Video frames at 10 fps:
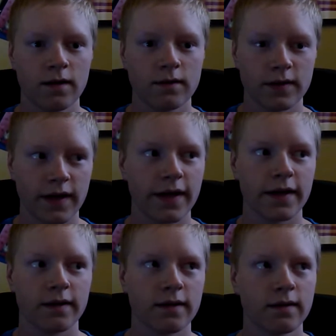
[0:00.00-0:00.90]

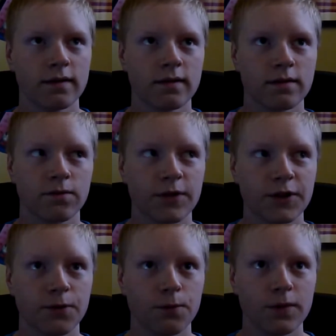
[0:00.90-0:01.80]
today, which
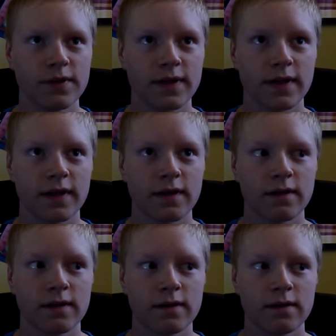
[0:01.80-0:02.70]
you will see.
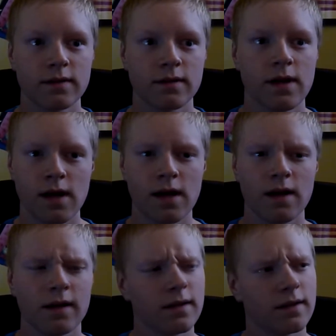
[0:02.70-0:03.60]

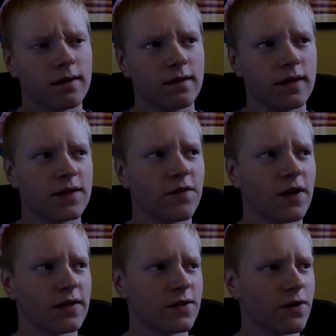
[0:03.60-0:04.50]
This
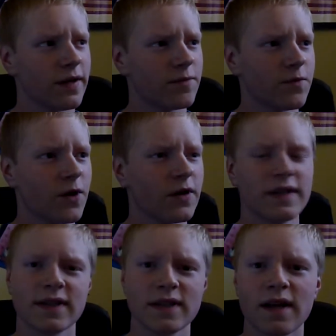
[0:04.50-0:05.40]
vlog is going up tomorrow.
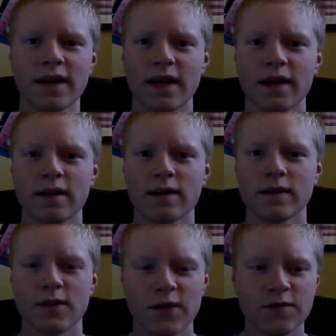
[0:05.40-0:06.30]
It's a Sunday,
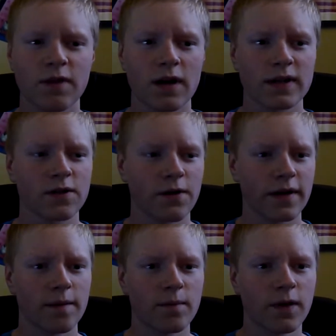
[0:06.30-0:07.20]
so this vlog is going
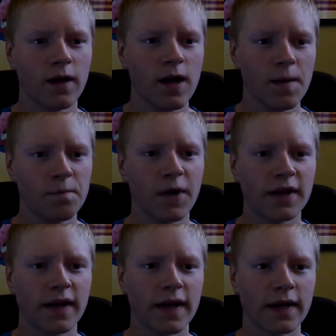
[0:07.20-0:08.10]
up
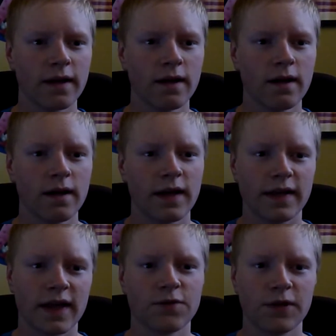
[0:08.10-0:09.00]
Monday,
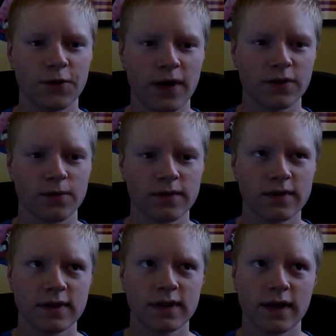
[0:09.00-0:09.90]
and that's when you guys will
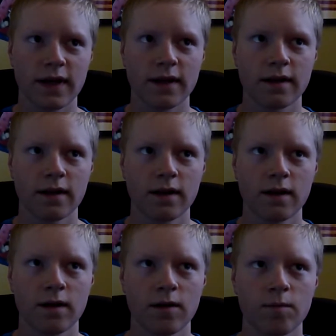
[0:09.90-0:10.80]
see it.
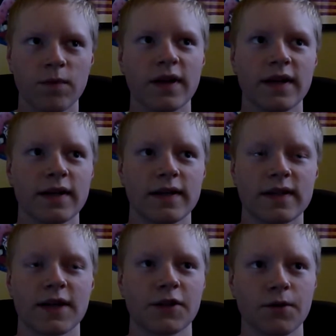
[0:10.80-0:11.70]
But it's
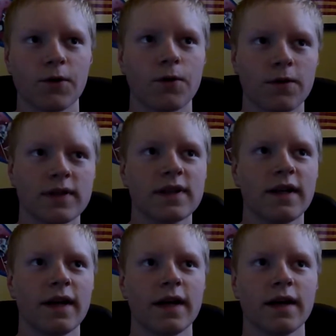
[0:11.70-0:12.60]
actually recorded
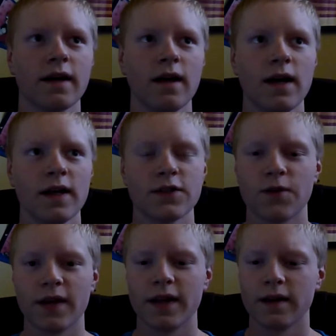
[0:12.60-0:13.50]
Sunday, so
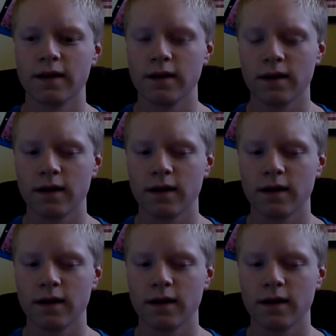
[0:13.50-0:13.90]
then